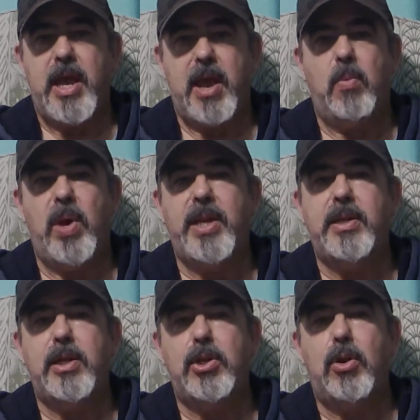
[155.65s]
And when
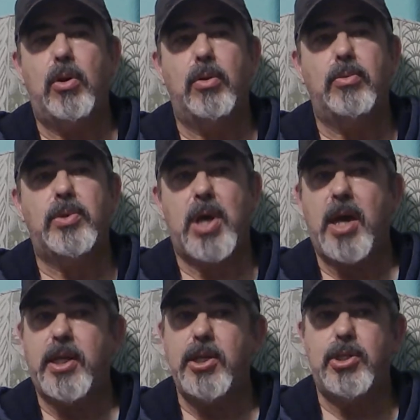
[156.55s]
you're
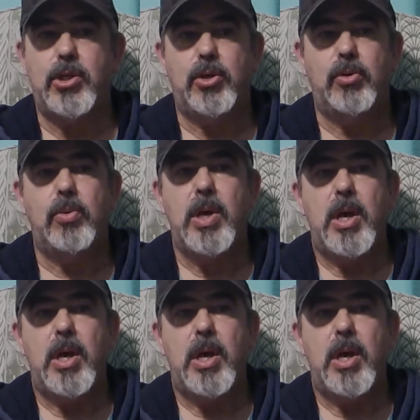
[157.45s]
talking to